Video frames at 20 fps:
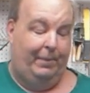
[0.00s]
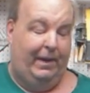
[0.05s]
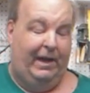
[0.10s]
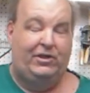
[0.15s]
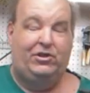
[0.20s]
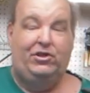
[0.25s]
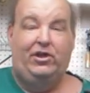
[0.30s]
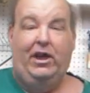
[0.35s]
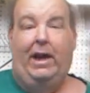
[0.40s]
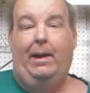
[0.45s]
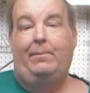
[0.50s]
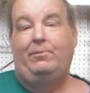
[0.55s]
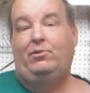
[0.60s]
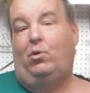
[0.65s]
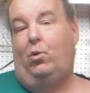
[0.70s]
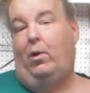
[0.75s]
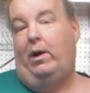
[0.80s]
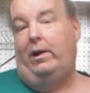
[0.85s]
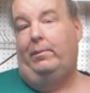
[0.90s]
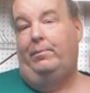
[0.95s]
It jams
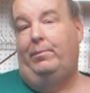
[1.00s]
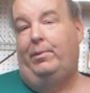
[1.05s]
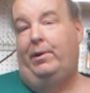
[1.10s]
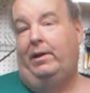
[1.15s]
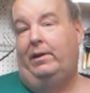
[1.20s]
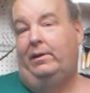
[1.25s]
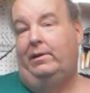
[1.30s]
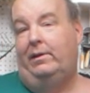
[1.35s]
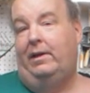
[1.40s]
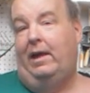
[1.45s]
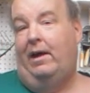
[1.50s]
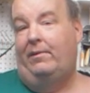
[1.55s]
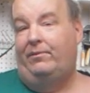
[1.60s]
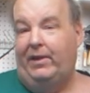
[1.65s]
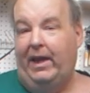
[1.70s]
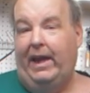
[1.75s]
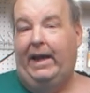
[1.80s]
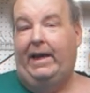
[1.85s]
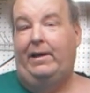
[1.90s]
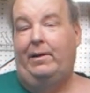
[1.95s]
quite a bit. I've
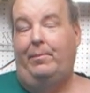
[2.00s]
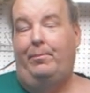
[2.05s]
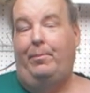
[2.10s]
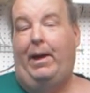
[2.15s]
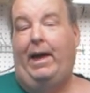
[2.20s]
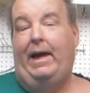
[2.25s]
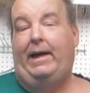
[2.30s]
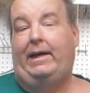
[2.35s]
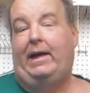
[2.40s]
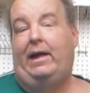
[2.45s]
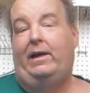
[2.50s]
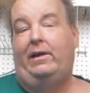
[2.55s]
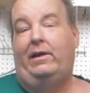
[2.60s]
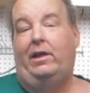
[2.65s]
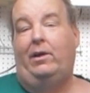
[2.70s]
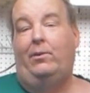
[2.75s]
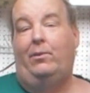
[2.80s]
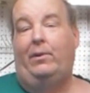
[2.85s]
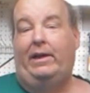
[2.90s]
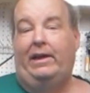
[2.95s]
taken it back, got
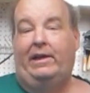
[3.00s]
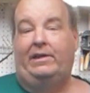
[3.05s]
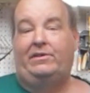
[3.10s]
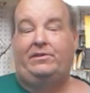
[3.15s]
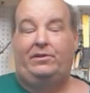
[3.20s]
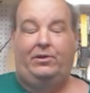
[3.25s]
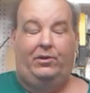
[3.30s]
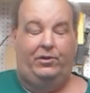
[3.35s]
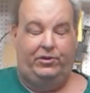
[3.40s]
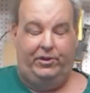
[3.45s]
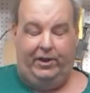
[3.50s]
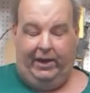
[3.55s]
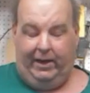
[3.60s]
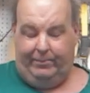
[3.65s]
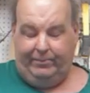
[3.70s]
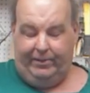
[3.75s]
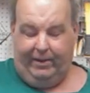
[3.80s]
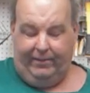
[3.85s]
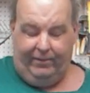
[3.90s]
another one, and it still jams.